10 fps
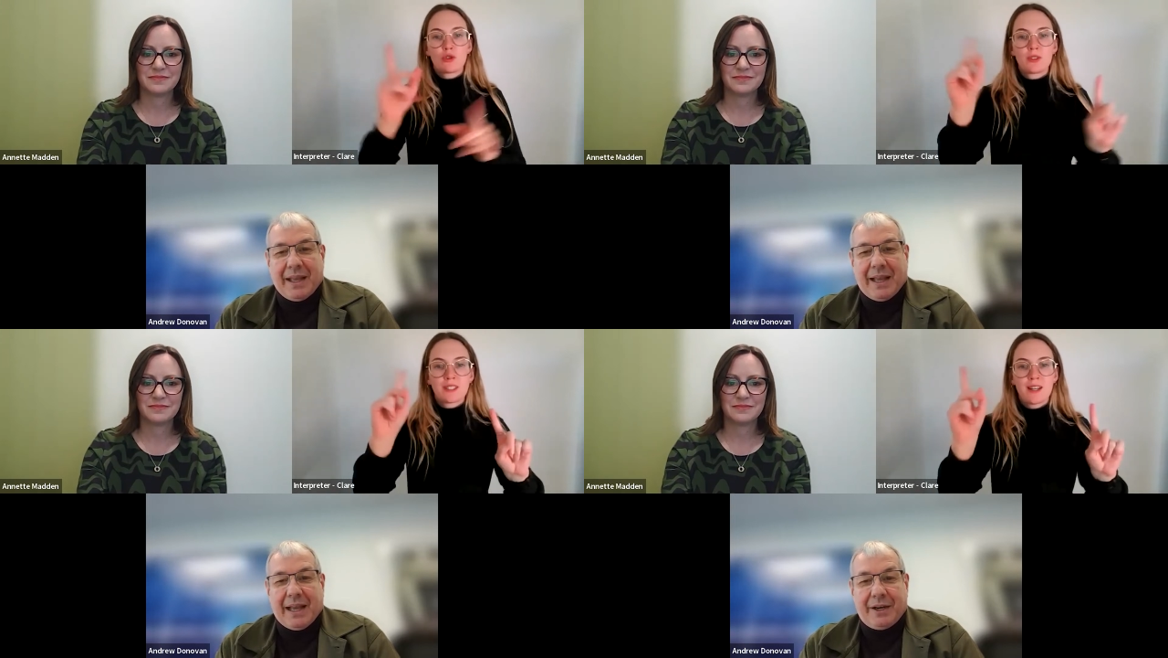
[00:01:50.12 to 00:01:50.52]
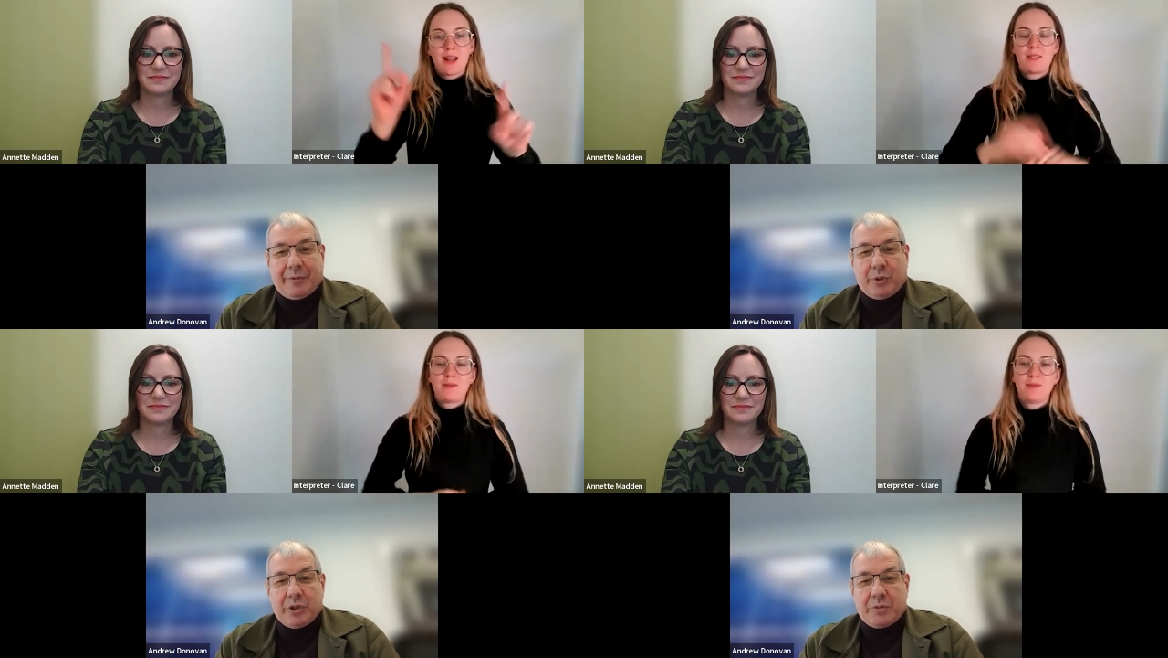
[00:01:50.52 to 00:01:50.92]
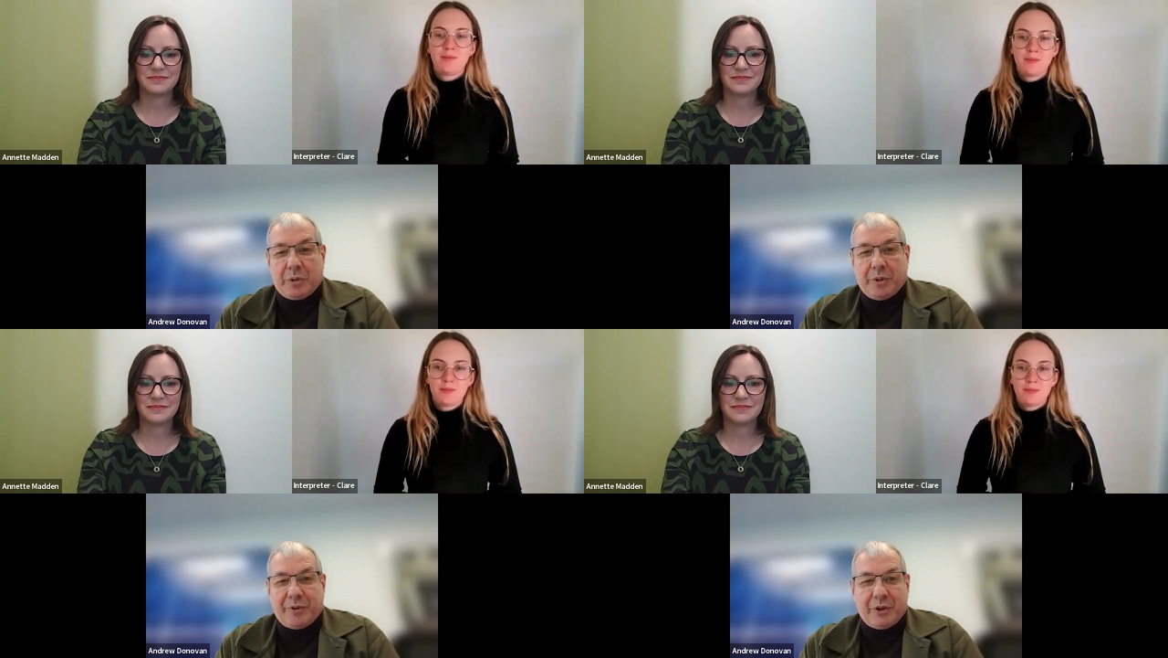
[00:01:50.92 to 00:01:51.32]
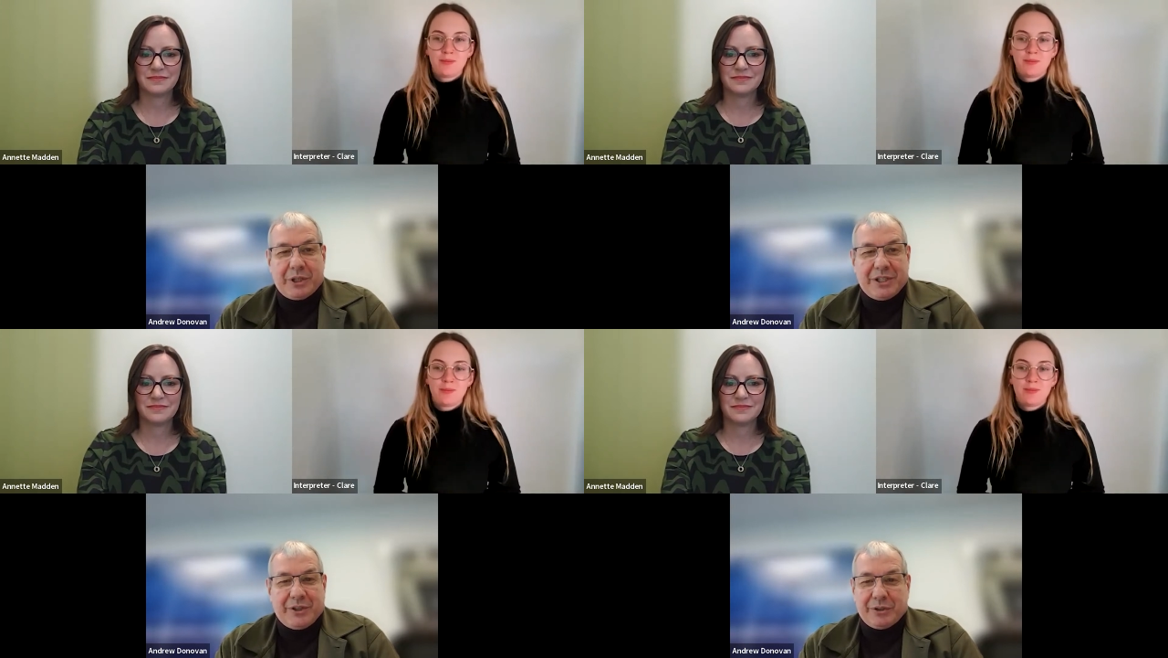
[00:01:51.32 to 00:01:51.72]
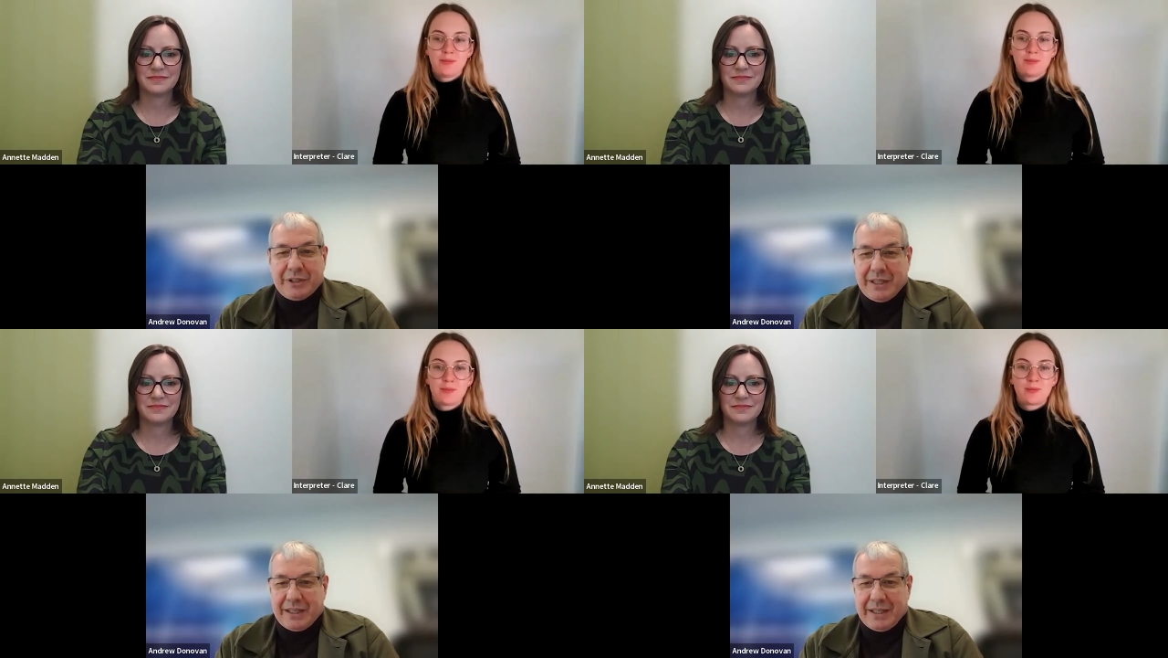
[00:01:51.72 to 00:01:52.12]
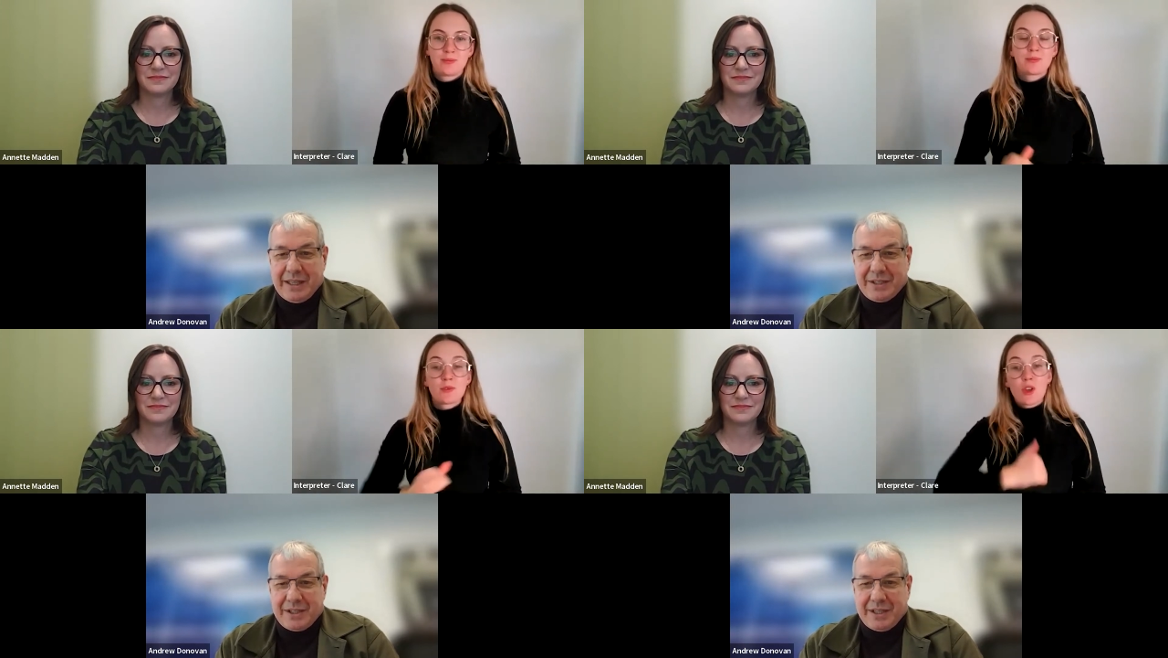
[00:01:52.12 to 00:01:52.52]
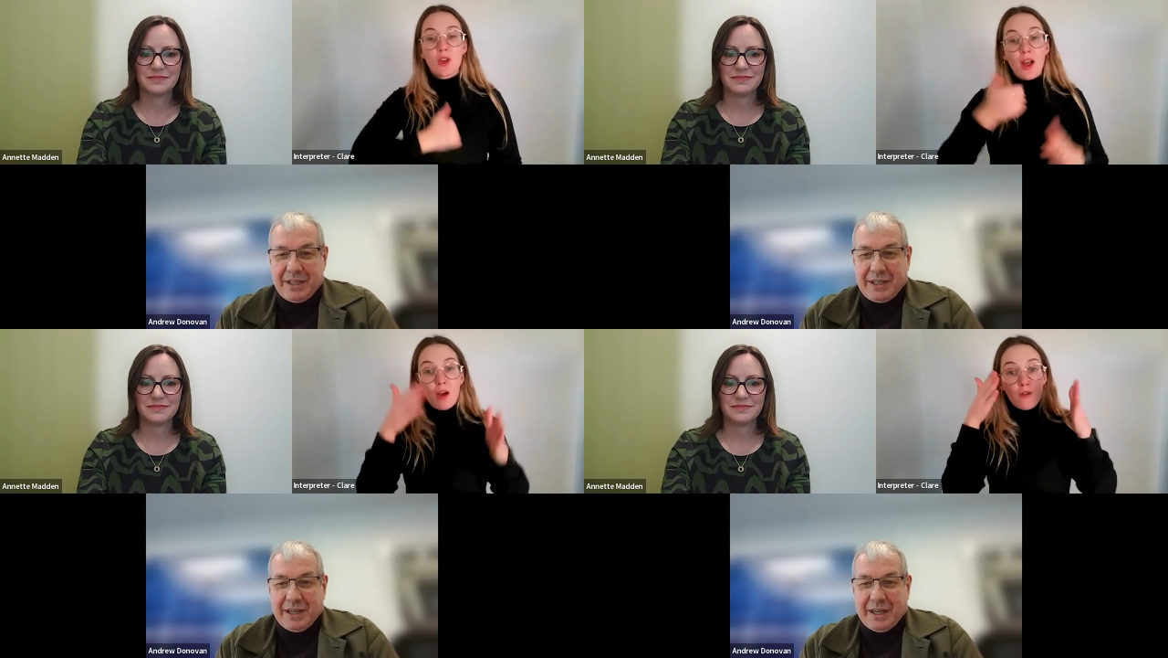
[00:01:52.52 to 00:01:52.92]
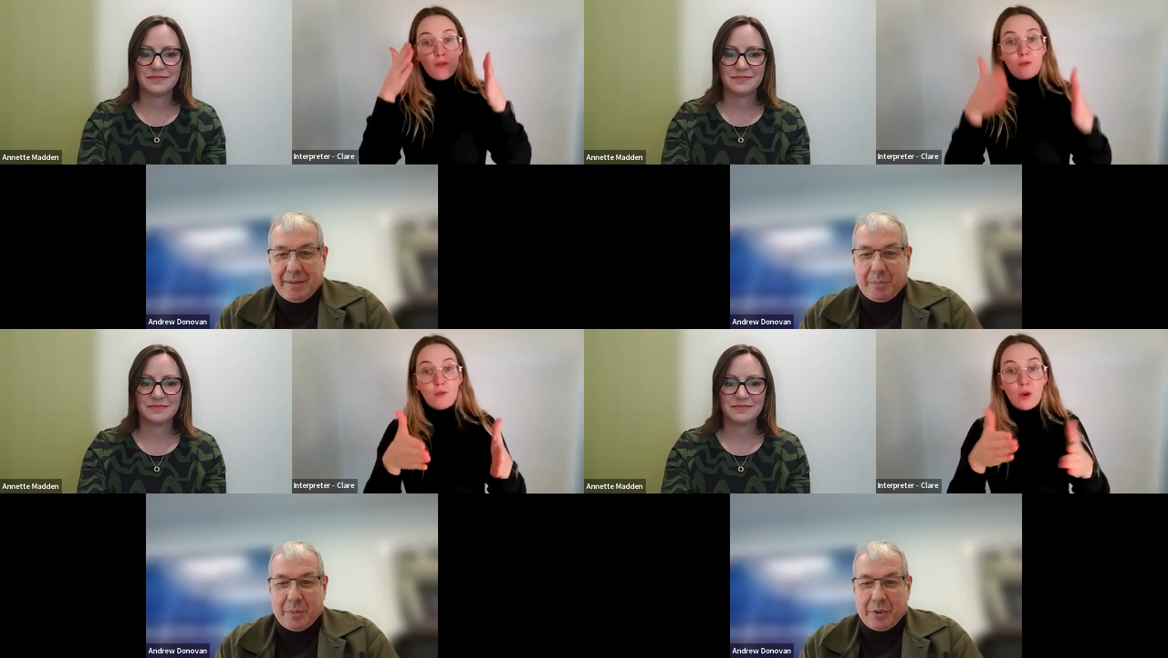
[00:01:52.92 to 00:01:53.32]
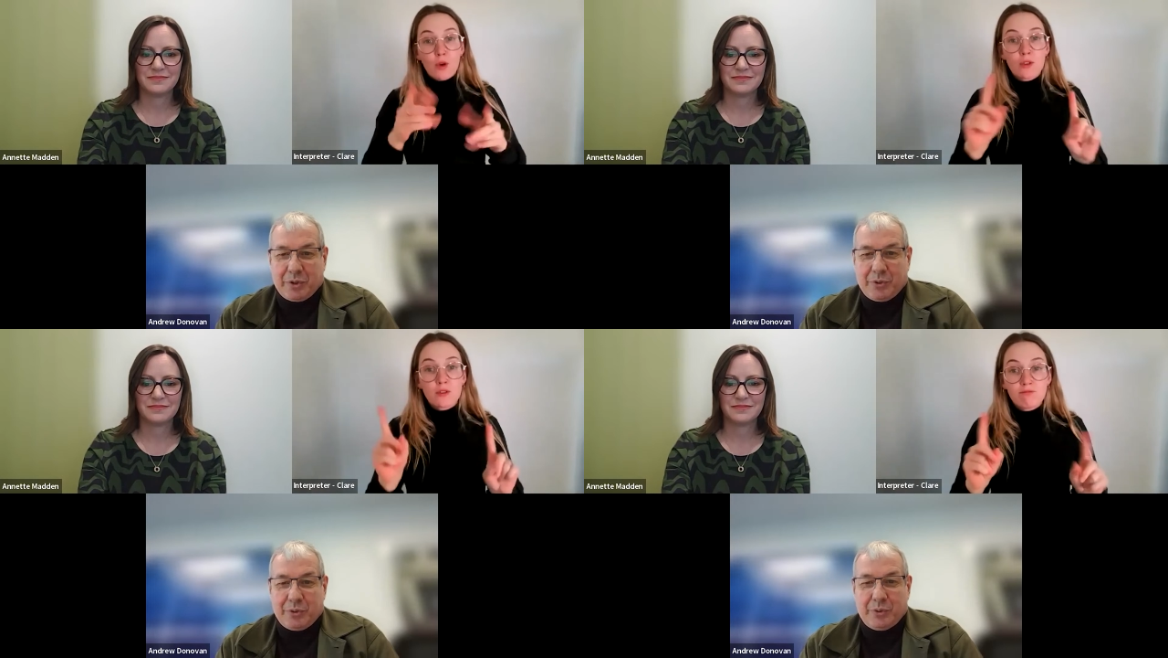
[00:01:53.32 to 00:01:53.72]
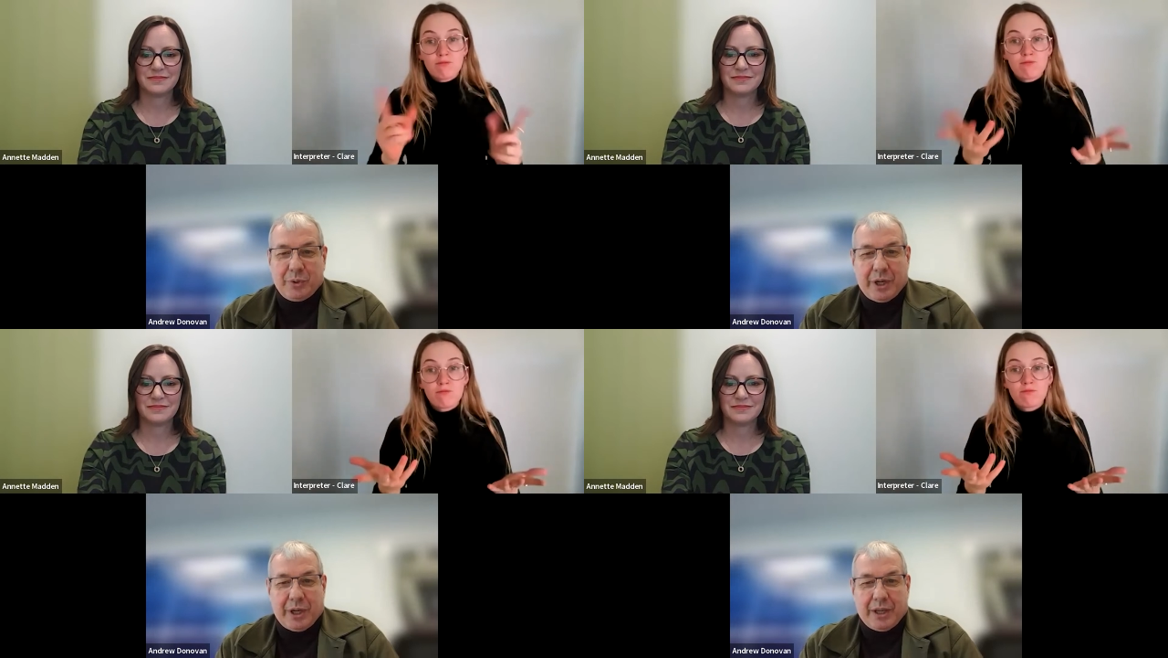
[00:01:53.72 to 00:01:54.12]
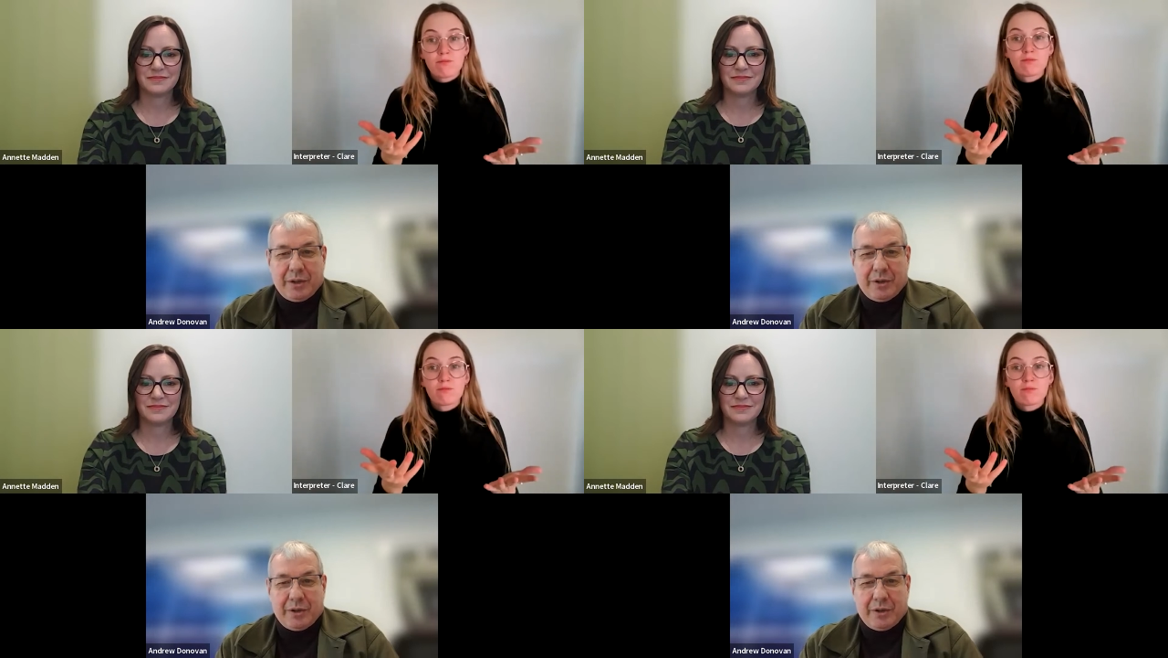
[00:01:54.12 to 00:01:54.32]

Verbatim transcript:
Speaker 1: Uh, and of course, what we're focusing on uh, is the um, two uh,